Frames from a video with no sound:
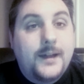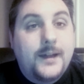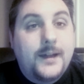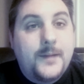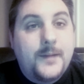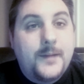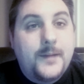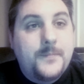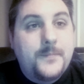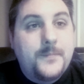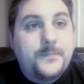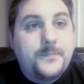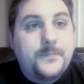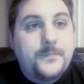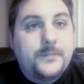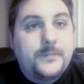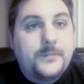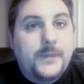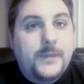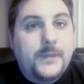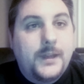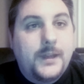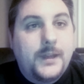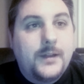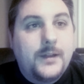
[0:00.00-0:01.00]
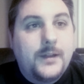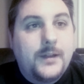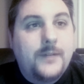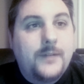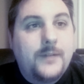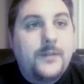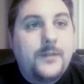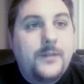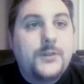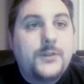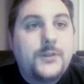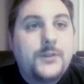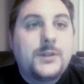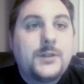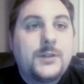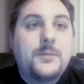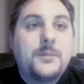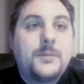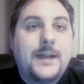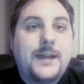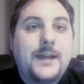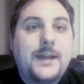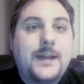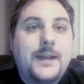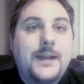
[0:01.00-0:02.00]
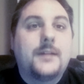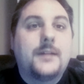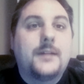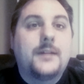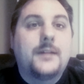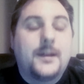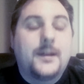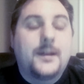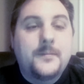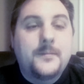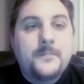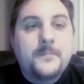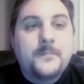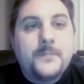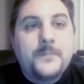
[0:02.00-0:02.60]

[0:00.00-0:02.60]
You know, if there's someone out there